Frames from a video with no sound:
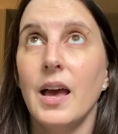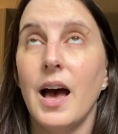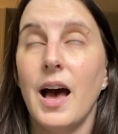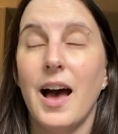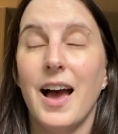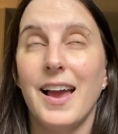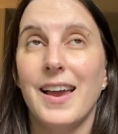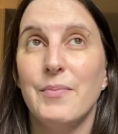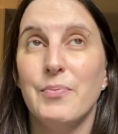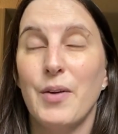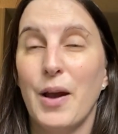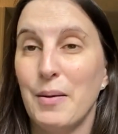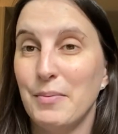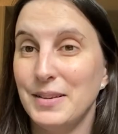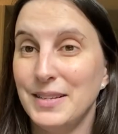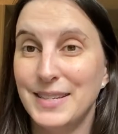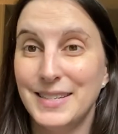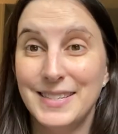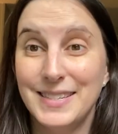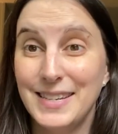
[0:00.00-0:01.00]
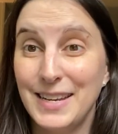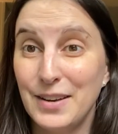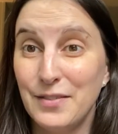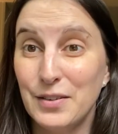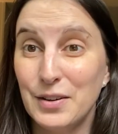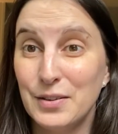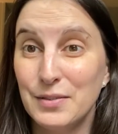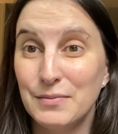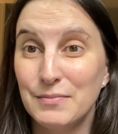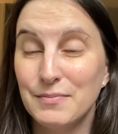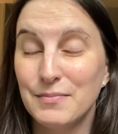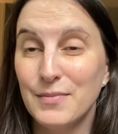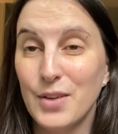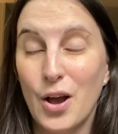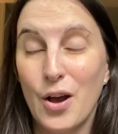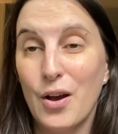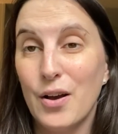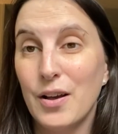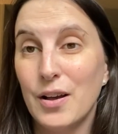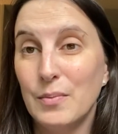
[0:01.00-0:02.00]
I probably didn't even
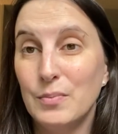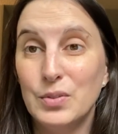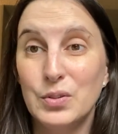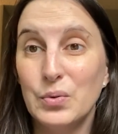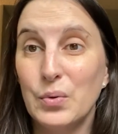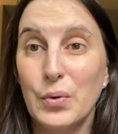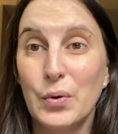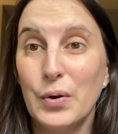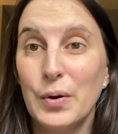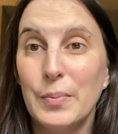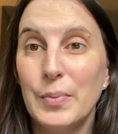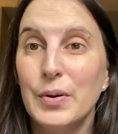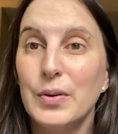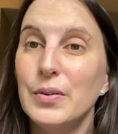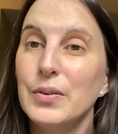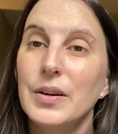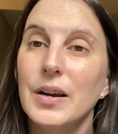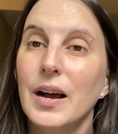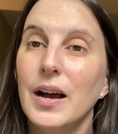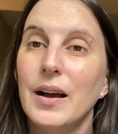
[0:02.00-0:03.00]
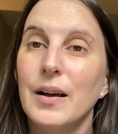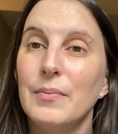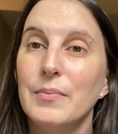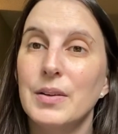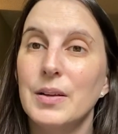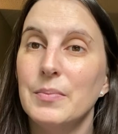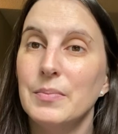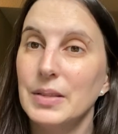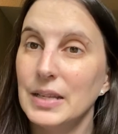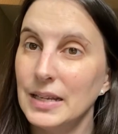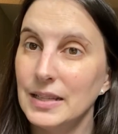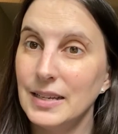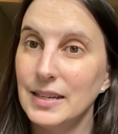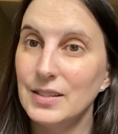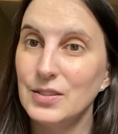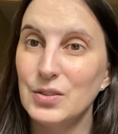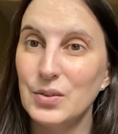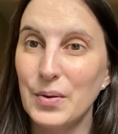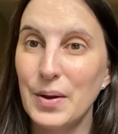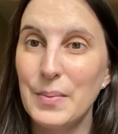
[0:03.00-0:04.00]
absorb completely.
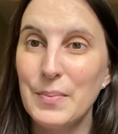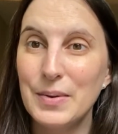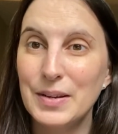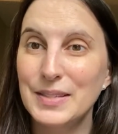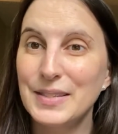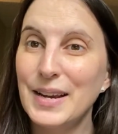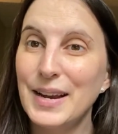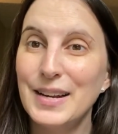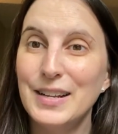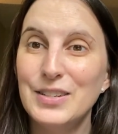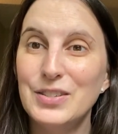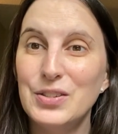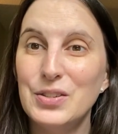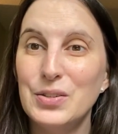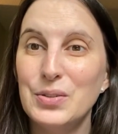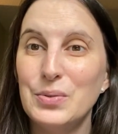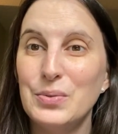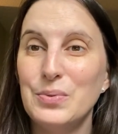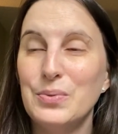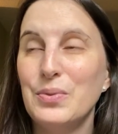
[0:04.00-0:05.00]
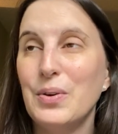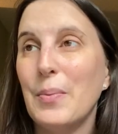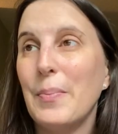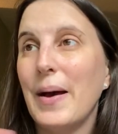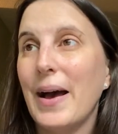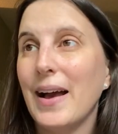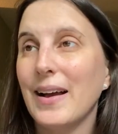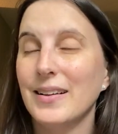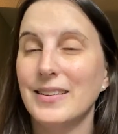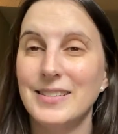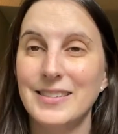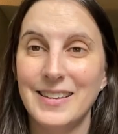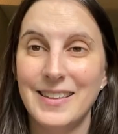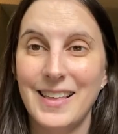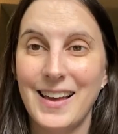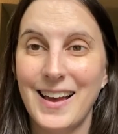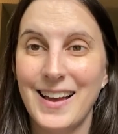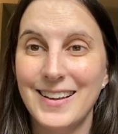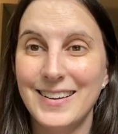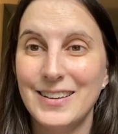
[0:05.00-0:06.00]
So I'm excited to go back to
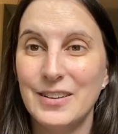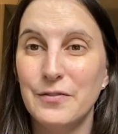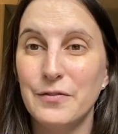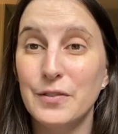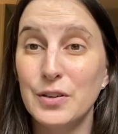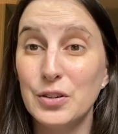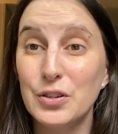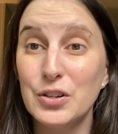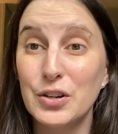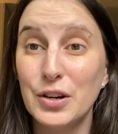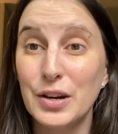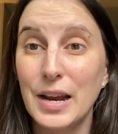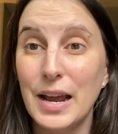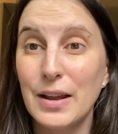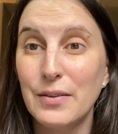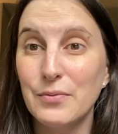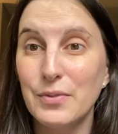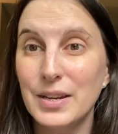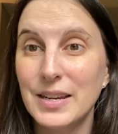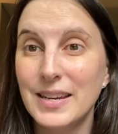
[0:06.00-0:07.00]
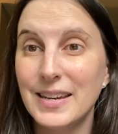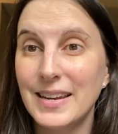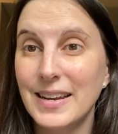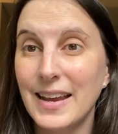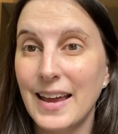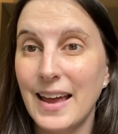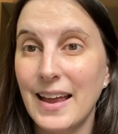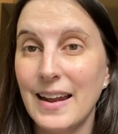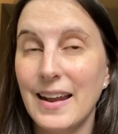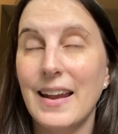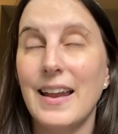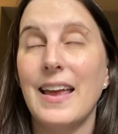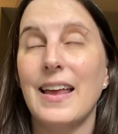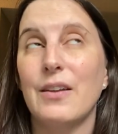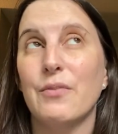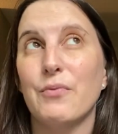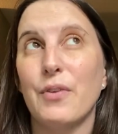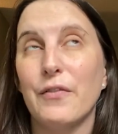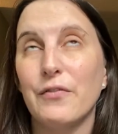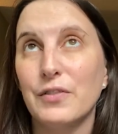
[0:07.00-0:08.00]
that in future and read it again
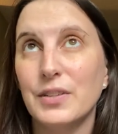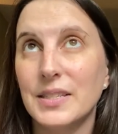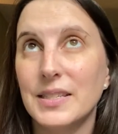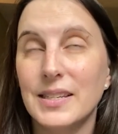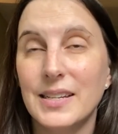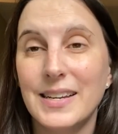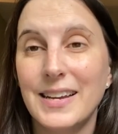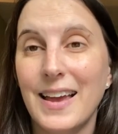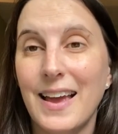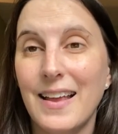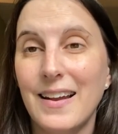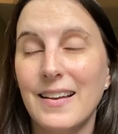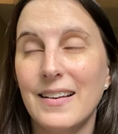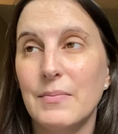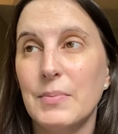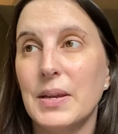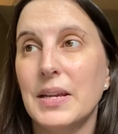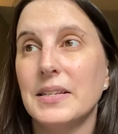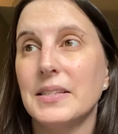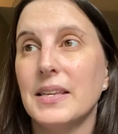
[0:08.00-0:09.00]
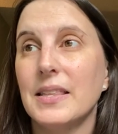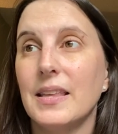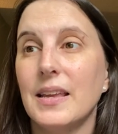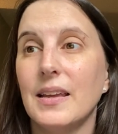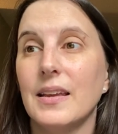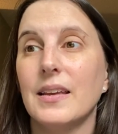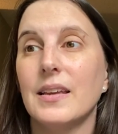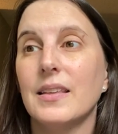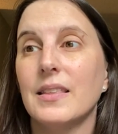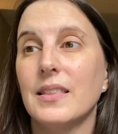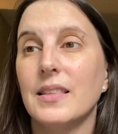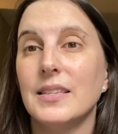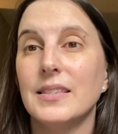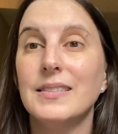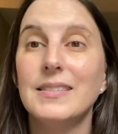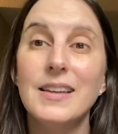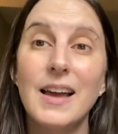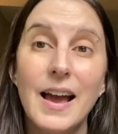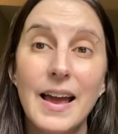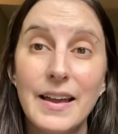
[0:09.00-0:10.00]
and reference it again, because I think the
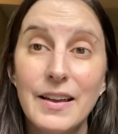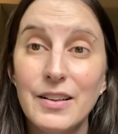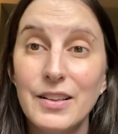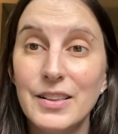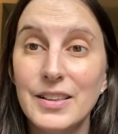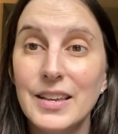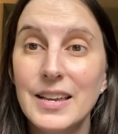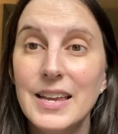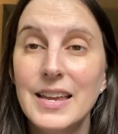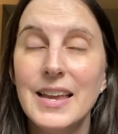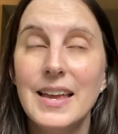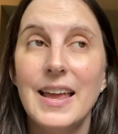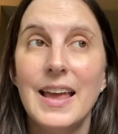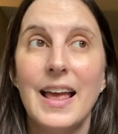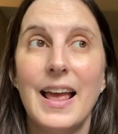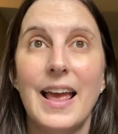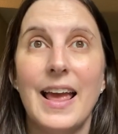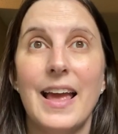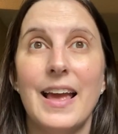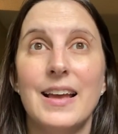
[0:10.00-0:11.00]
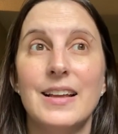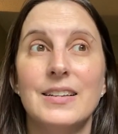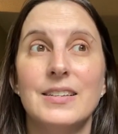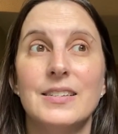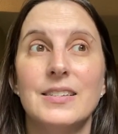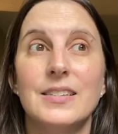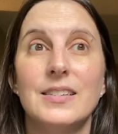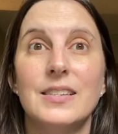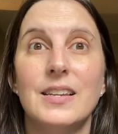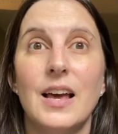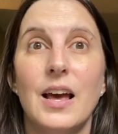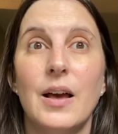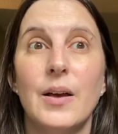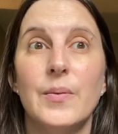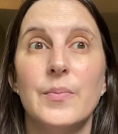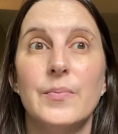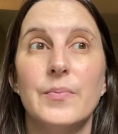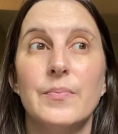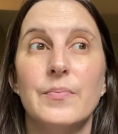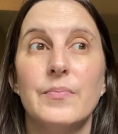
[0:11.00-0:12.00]
style and
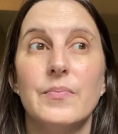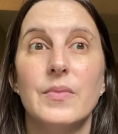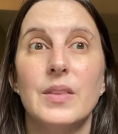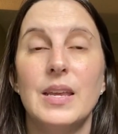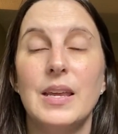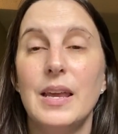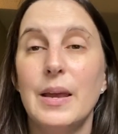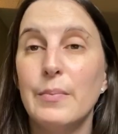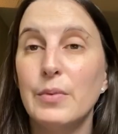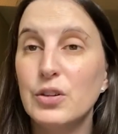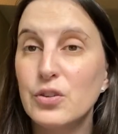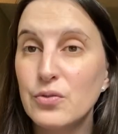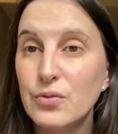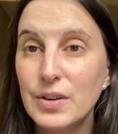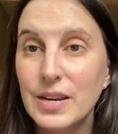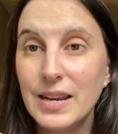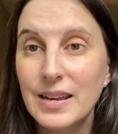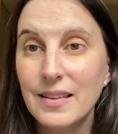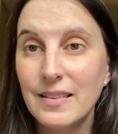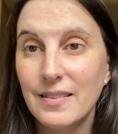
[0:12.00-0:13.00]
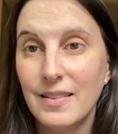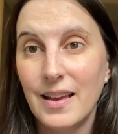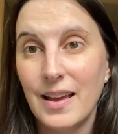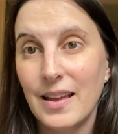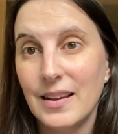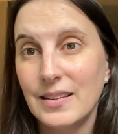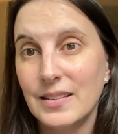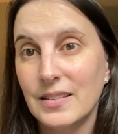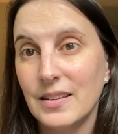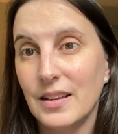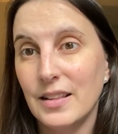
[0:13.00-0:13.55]
the imagery that